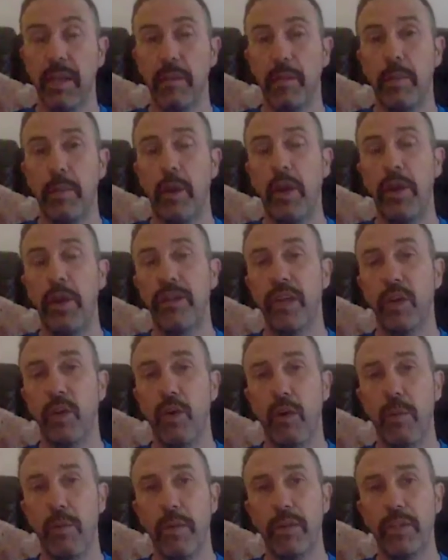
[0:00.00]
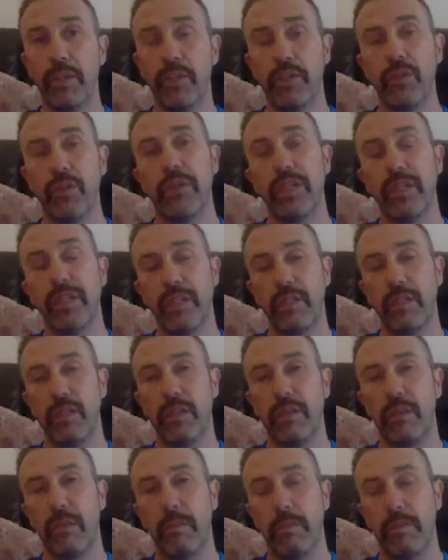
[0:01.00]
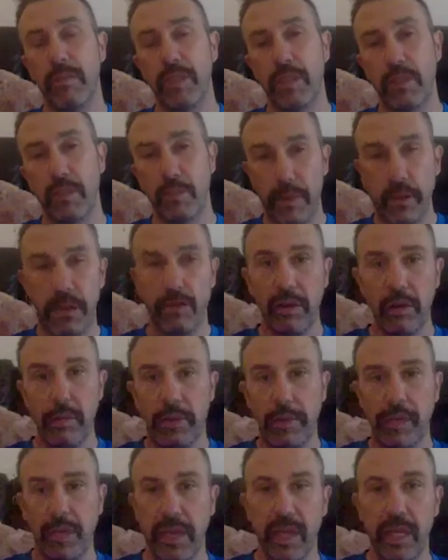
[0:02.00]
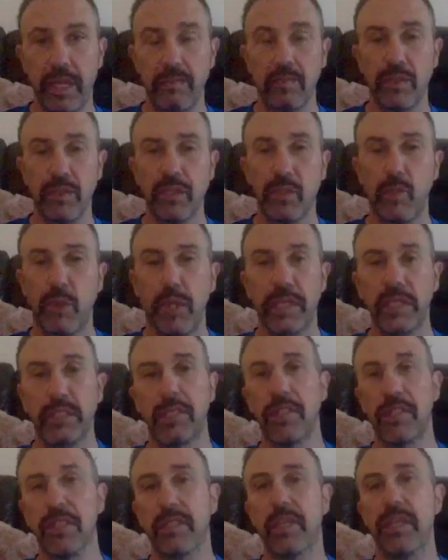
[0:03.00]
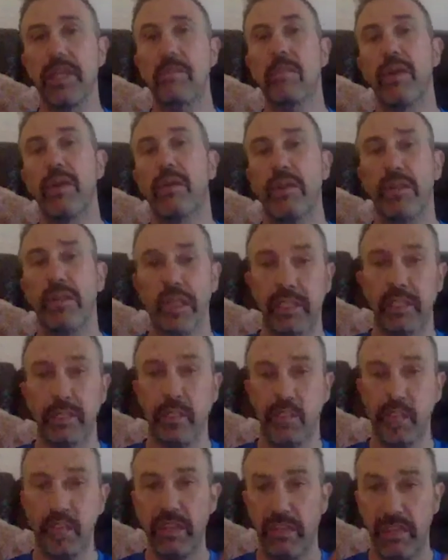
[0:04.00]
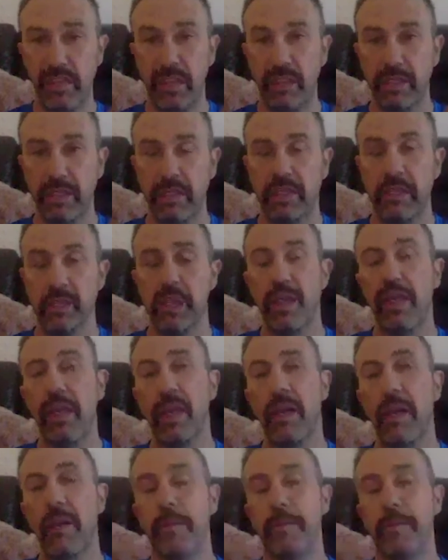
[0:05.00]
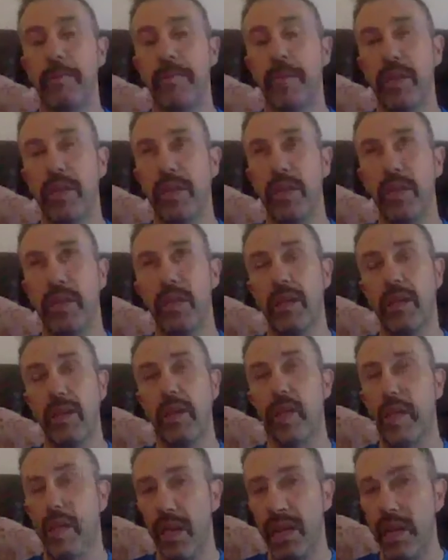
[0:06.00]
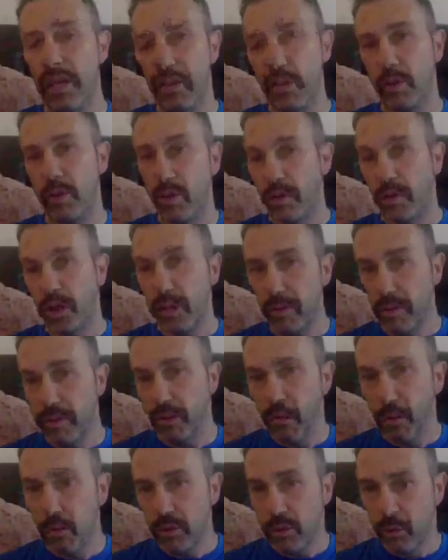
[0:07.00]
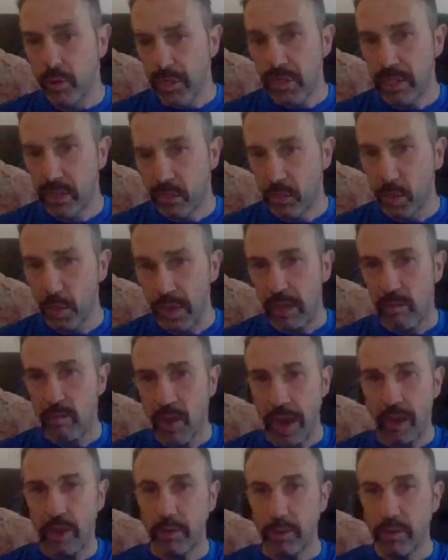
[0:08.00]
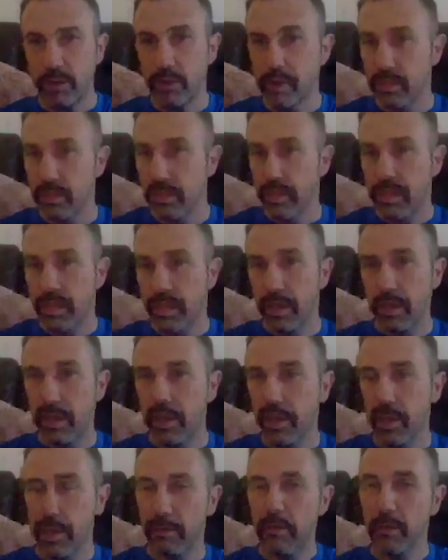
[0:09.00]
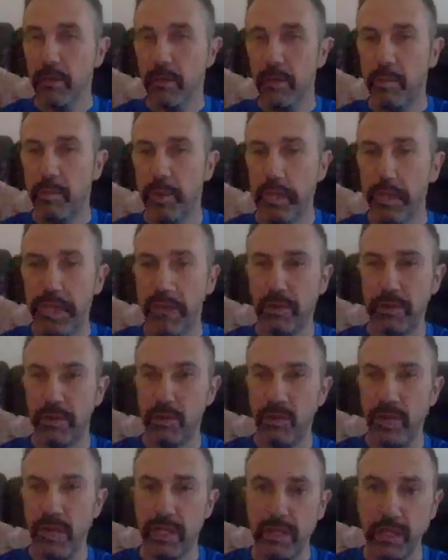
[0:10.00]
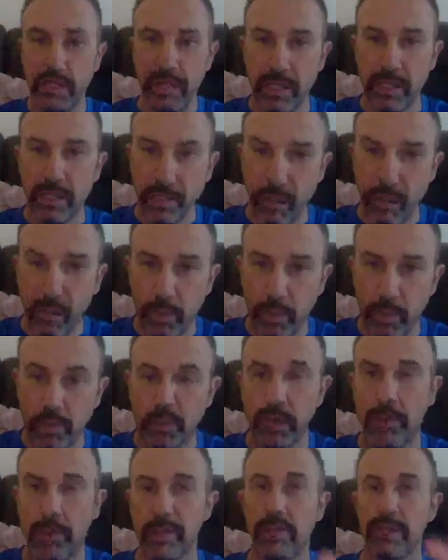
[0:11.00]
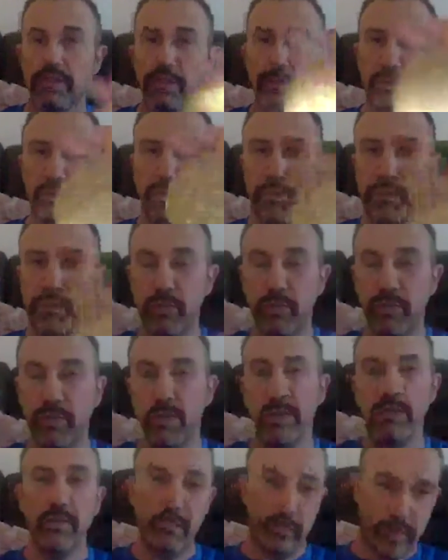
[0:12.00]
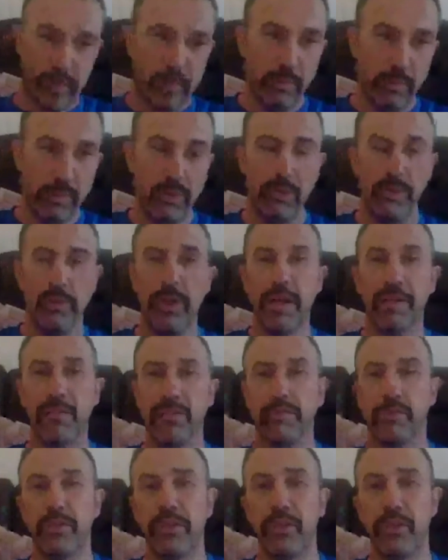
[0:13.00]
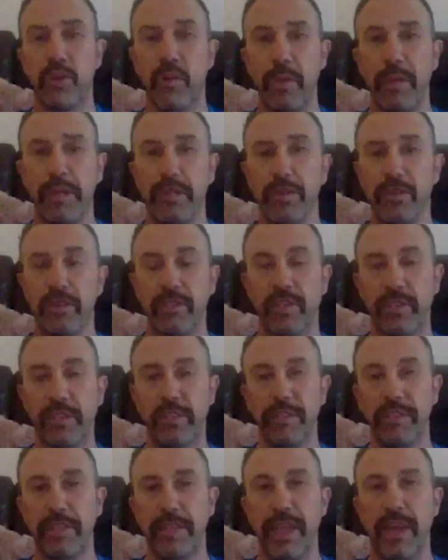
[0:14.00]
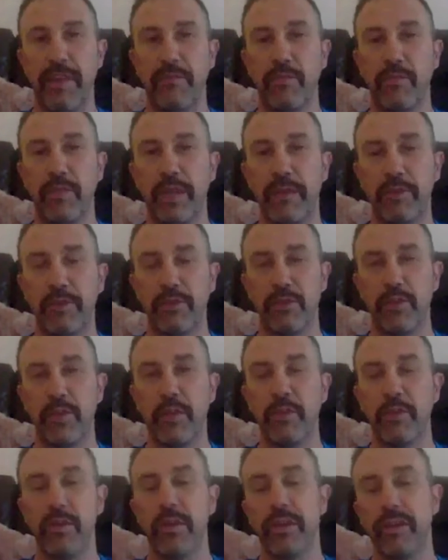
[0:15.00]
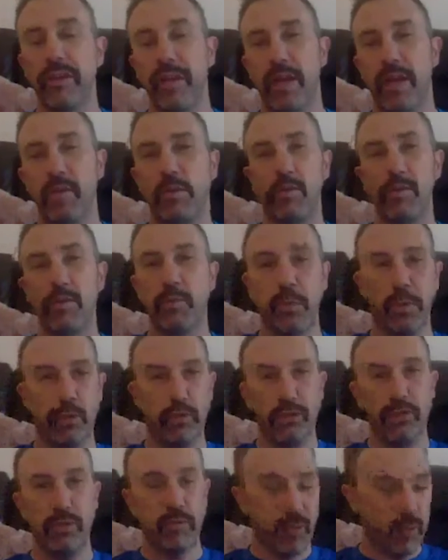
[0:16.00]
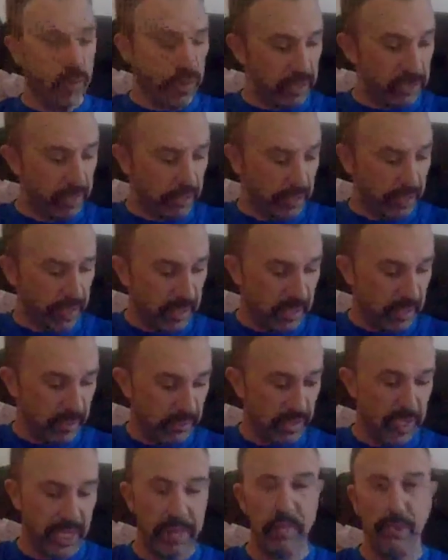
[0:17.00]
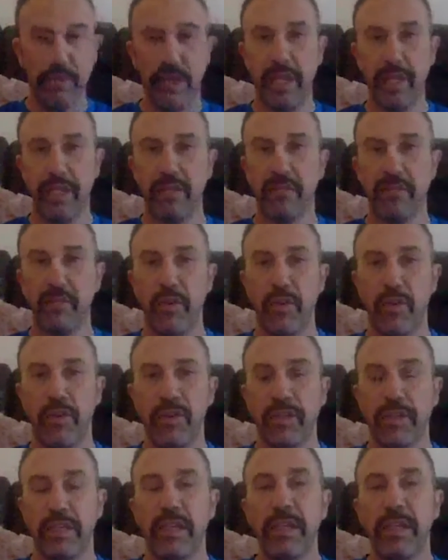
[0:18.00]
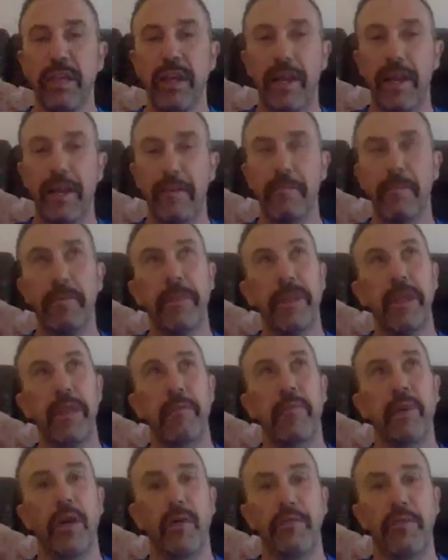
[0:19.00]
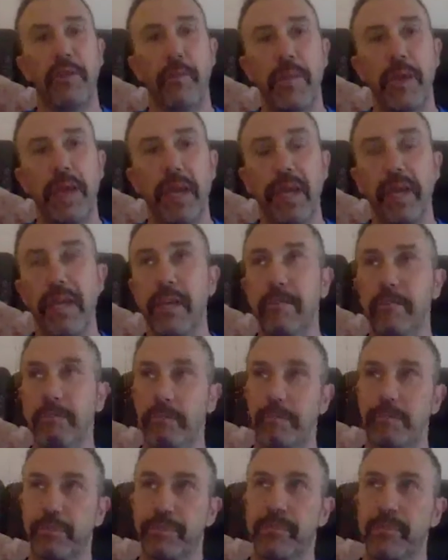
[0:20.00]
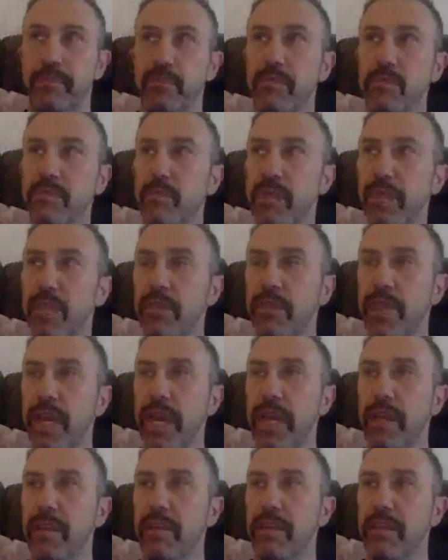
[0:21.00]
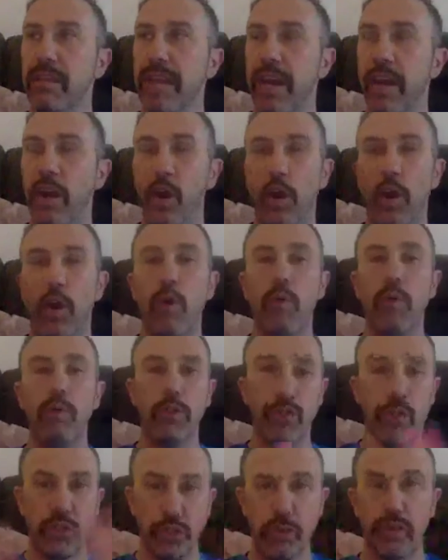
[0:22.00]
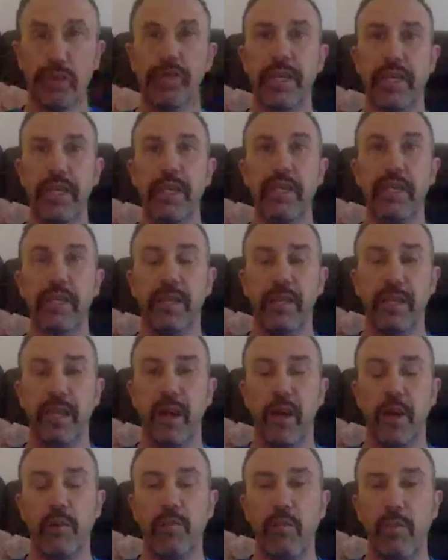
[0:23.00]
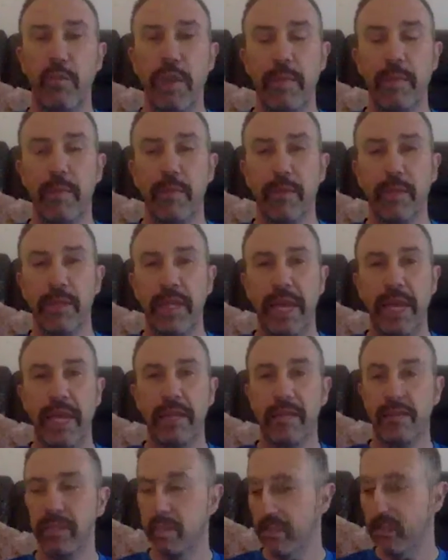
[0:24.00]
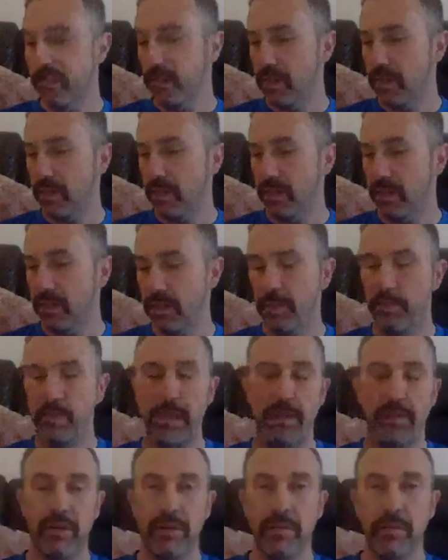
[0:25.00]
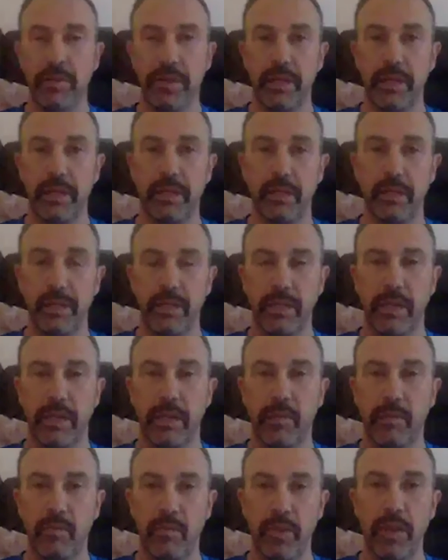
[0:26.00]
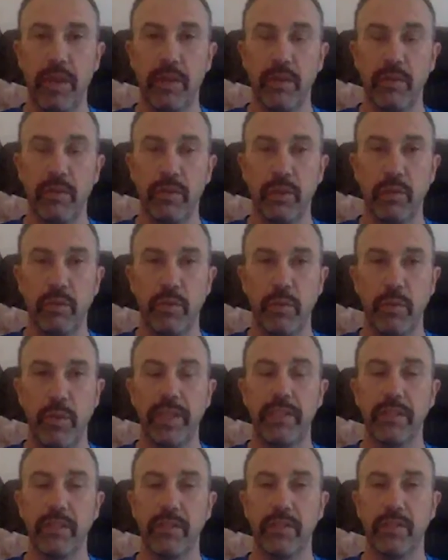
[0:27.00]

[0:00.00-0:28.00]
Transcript: But I know on my journey to the Paralympic Games in 2016, where I did achieve this, and I don't know if anyone knows the reason why it rattles, but there is a reason, and it's not broken. So if you do know, put your answer in the comments just to let everyone else know. I won't spoil the surprise, and I'll tell you at the end if not. But for me, that whole journey, I remember getting to the Paralympics in Rio, so we raced on the